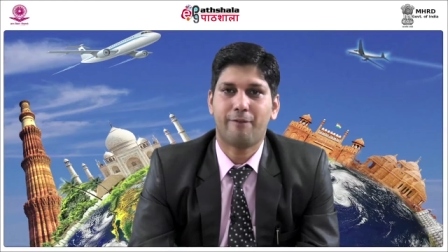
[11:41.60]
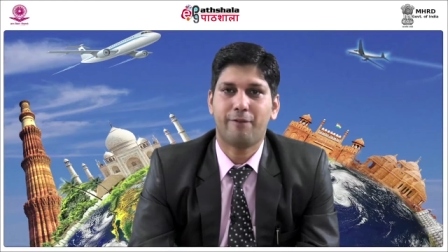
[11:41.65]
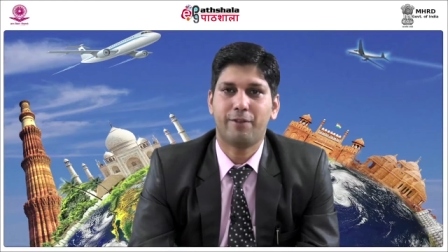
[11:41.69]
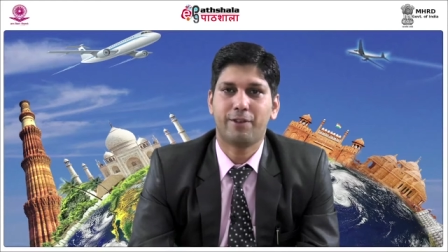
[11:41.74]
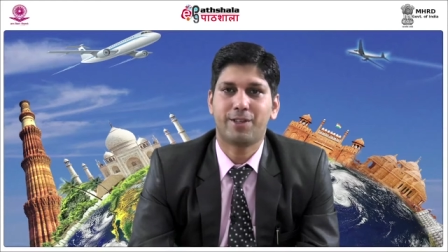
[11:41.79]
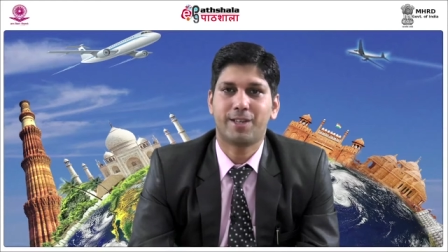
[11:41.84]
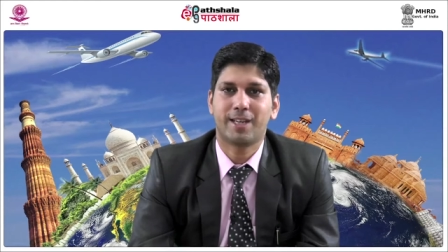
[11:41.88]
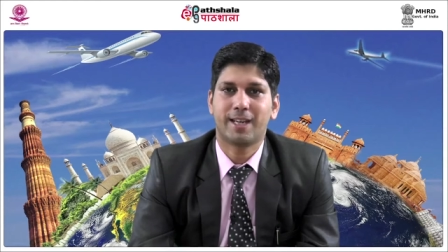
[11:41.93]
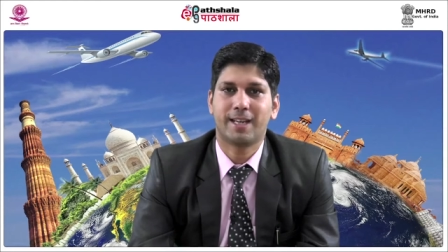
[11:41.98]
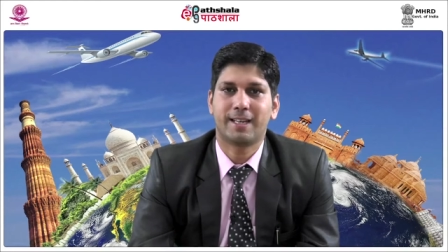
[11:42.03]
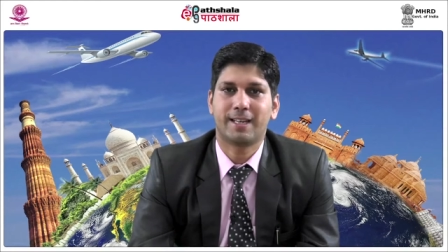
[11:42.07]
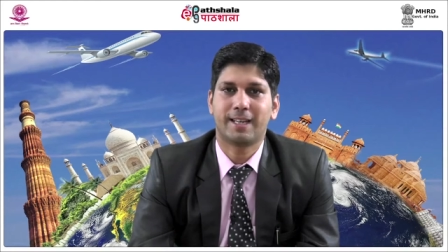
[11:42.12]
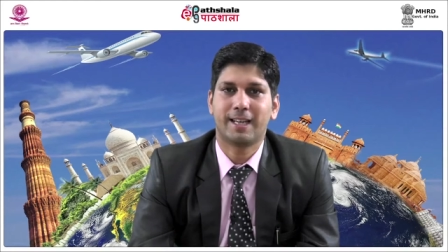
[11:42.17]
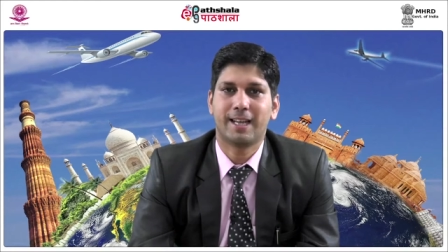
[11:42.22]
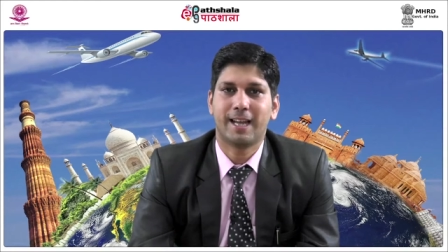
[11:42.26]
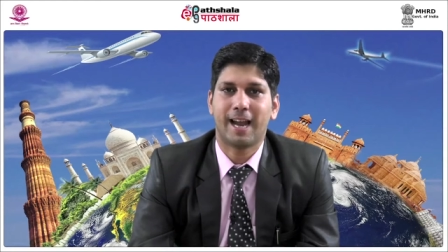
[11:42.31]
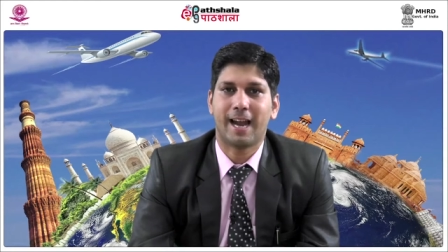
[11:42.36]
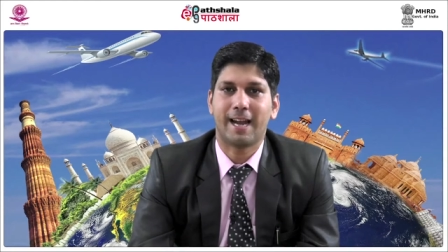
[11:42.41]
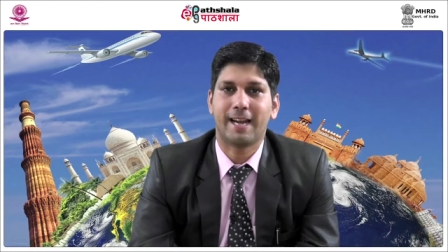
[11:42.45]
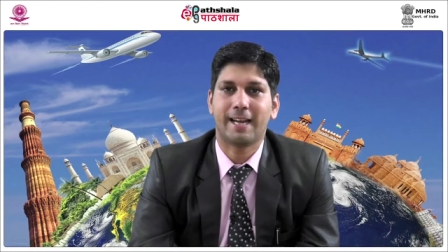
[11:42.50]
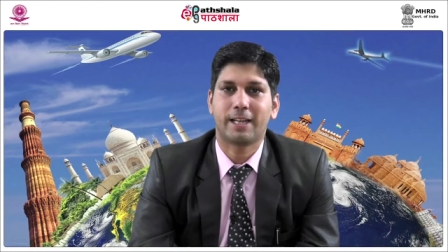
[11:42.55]
efficient,
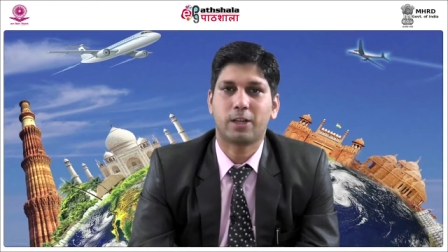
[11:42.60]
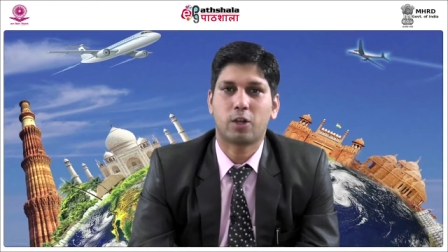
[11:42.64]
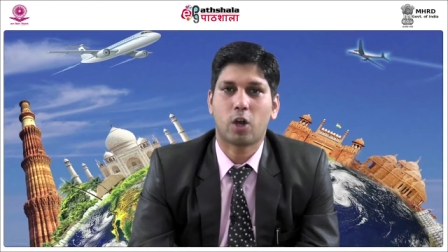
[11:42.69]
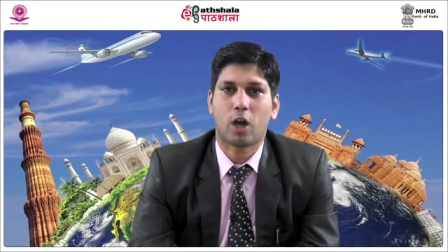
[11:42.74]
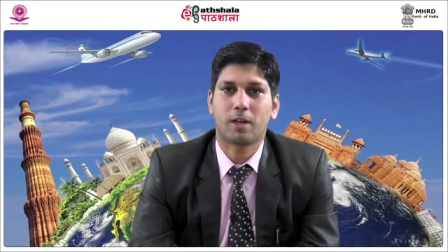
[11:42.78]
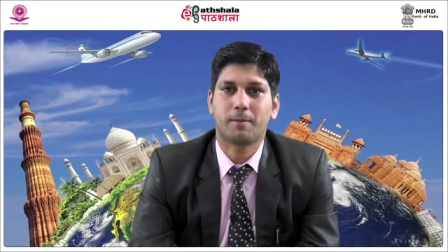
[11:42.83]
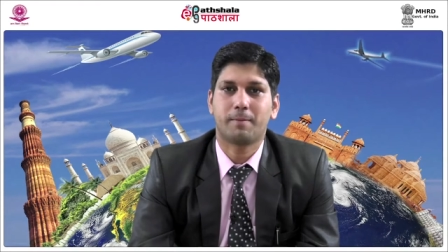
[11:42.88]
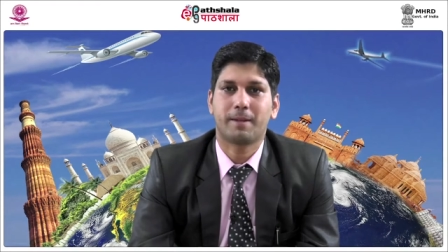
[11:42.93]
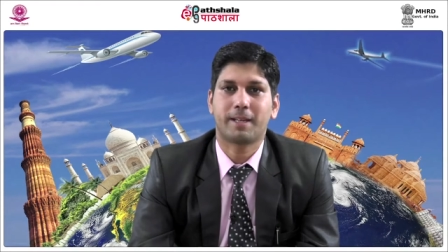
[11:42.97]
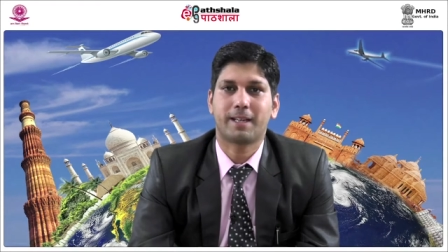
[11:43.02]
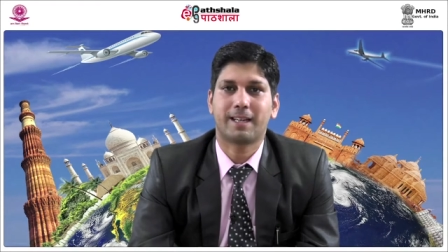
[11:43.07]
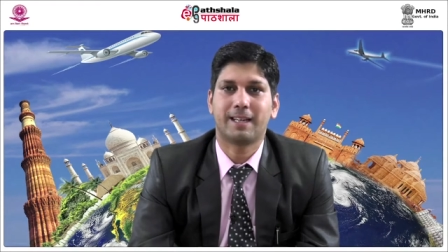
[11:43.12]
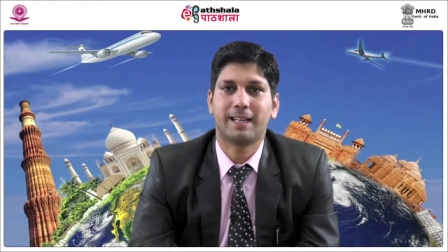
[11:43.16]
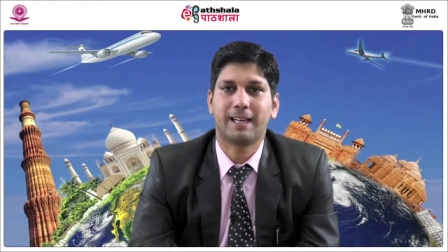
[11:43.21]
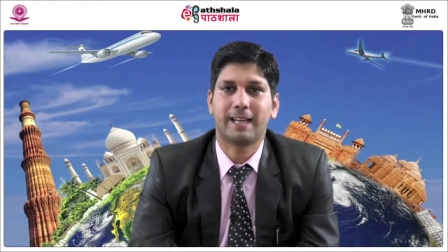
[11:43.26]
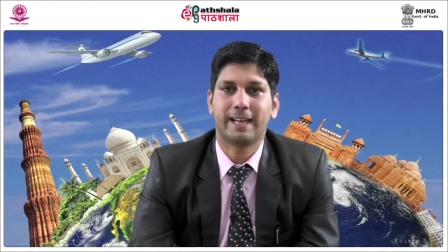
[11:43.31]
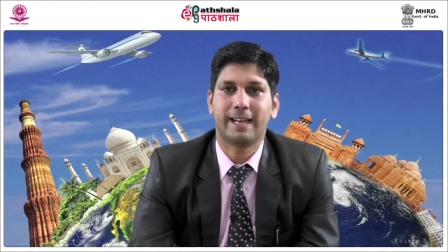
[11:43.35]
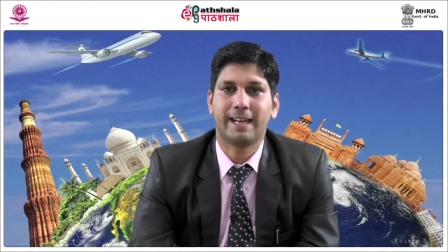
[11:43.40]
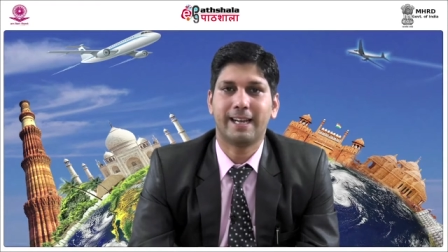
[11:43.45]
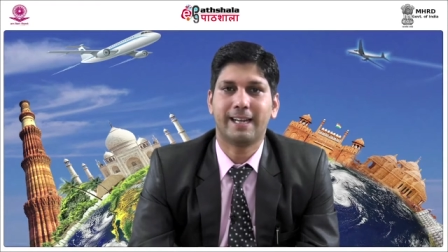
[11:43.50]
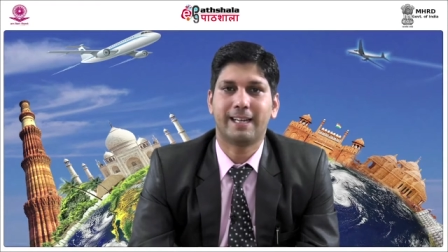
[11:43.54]
and
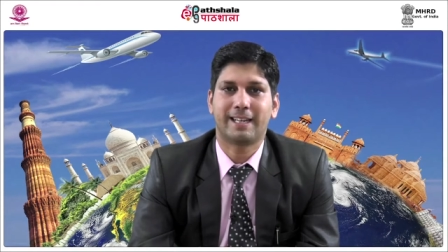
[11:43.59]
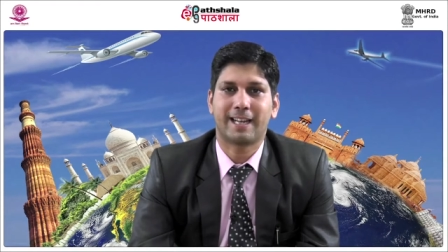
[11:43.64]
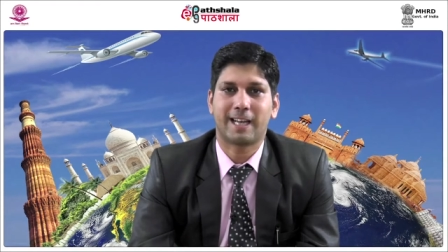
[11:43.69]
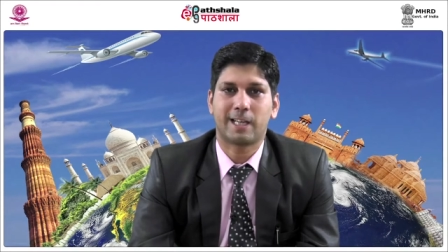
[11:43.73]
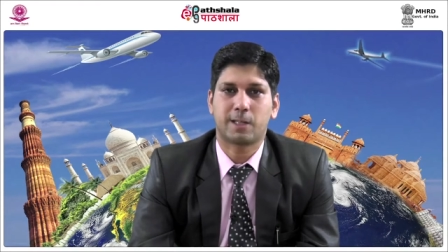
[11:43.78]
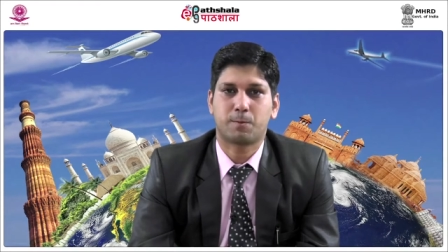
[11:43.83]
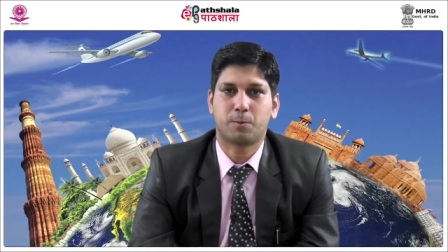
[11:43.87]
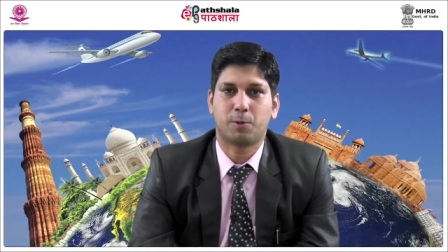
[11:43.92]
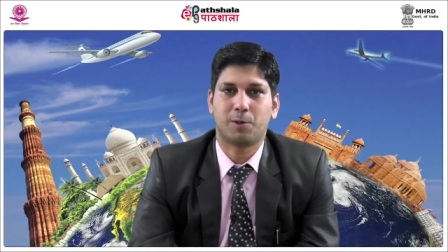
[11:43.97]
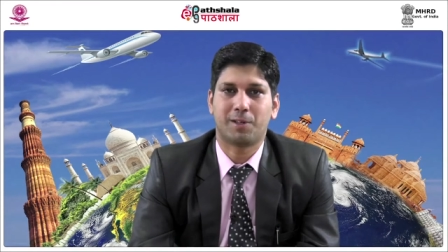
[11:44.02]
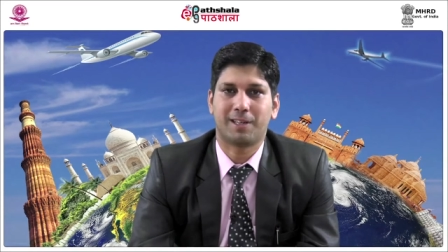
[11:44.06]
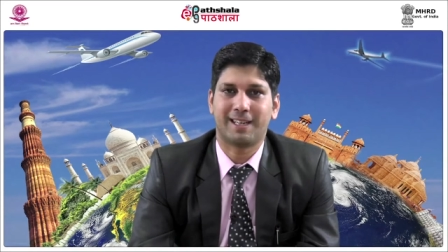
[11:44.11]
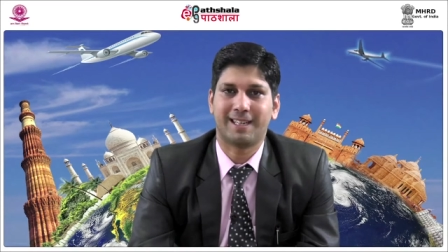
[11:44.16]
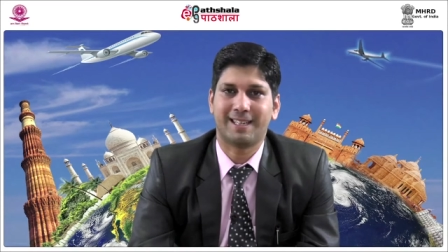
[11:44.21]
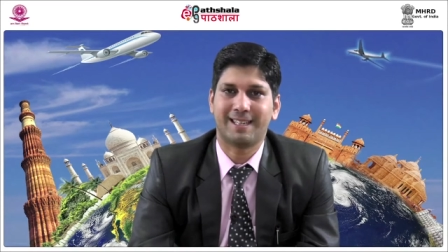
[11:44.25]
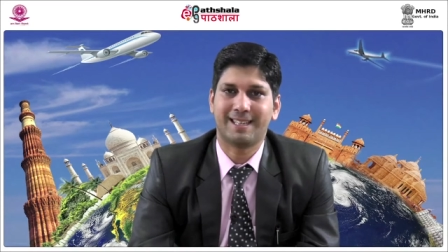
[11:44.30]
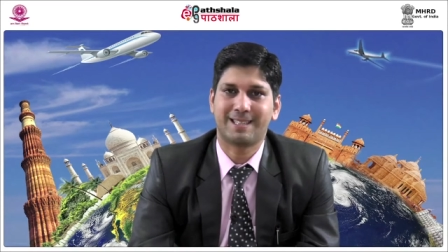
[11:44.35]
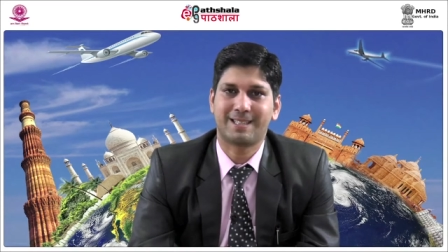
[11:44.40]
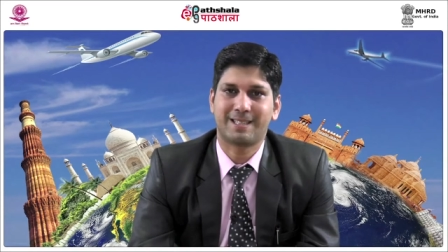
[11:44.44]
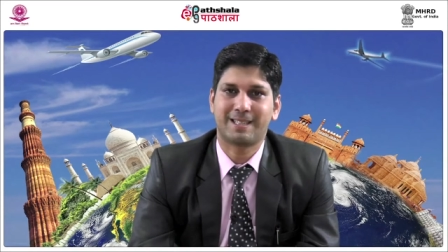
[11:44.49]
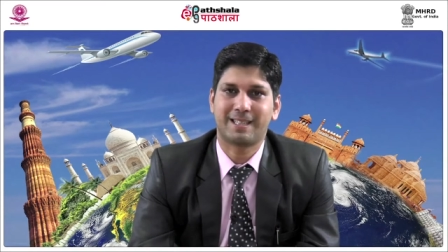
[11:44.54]
economical air transport
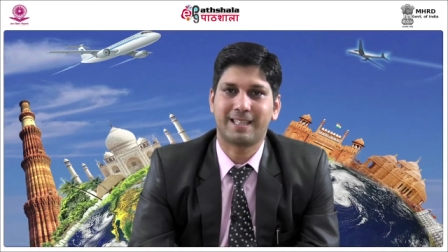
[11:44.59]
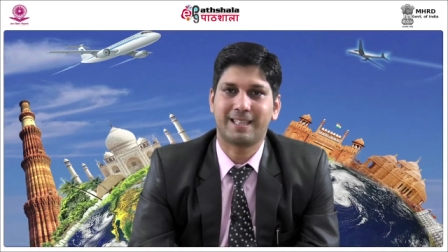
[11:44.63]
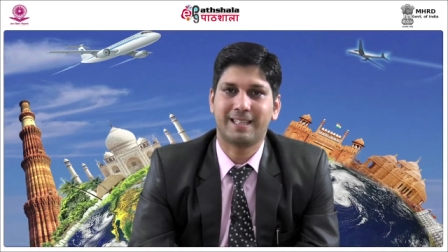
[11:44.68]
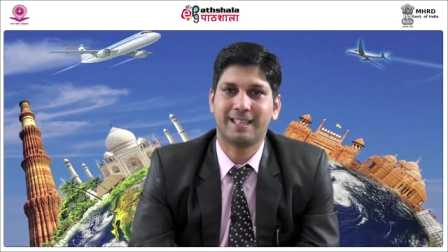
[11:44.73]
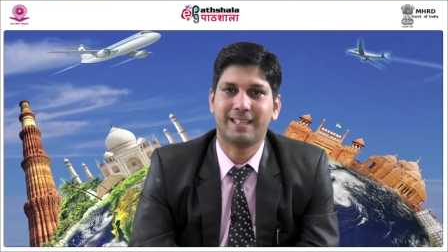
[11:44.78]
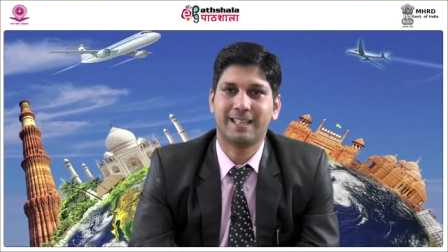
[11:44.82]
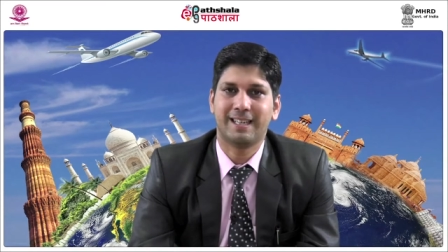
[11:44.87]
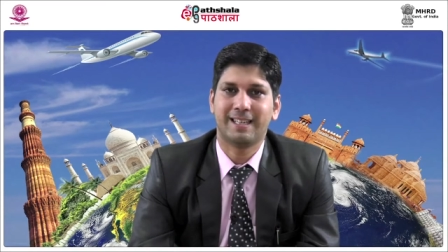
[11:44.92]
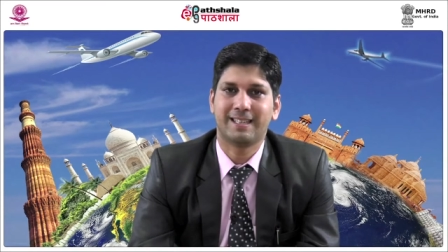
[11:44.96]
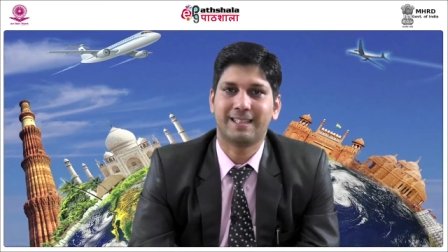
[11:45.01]
industry